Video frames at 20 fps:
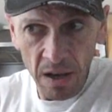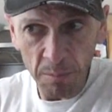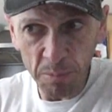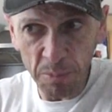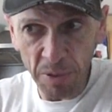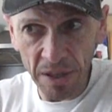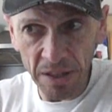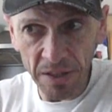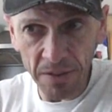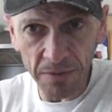
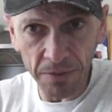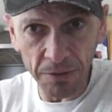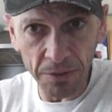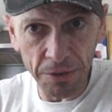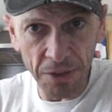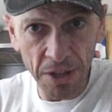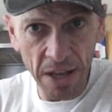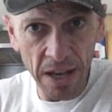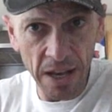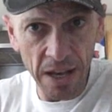but
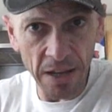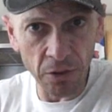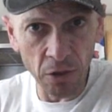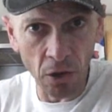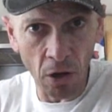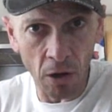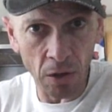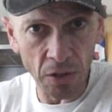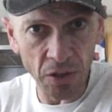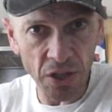they're
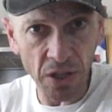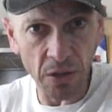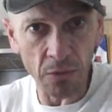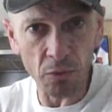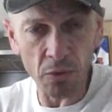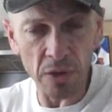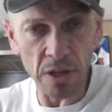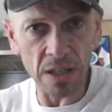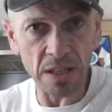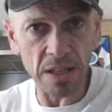not
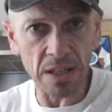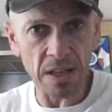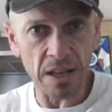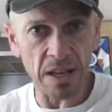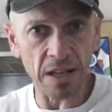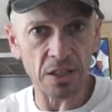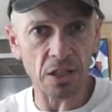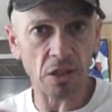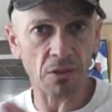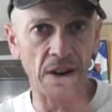really
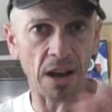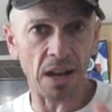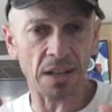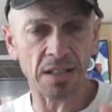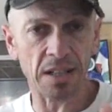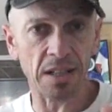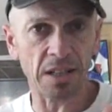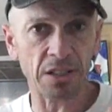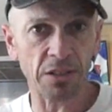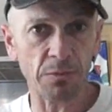
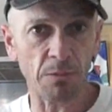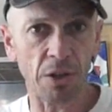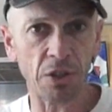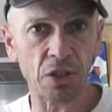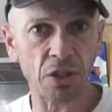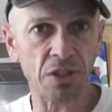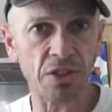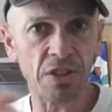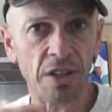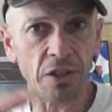interacting as
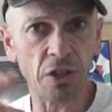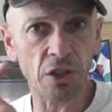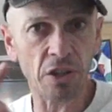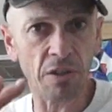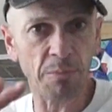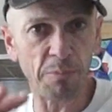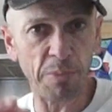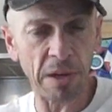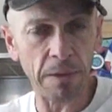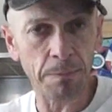much as they
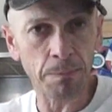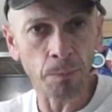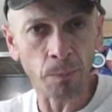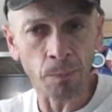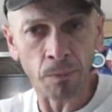should be.